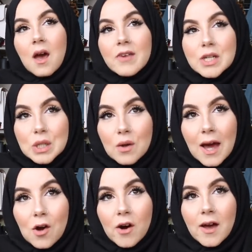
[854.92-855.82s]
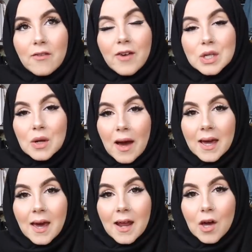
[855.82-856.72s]
If I do like
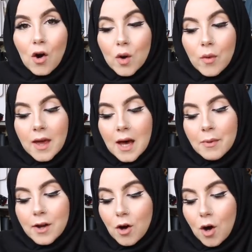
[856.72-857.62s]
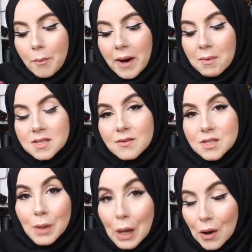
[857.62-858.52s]
it and I get on with it, I'm gonna go buy myself
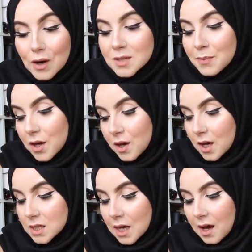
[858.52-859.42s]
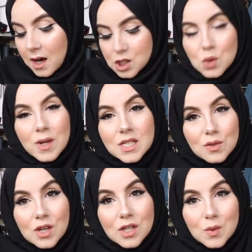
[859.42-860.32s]
some gold because I just want
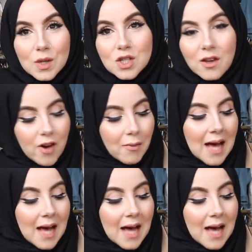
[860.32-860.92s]
to switch stuff up.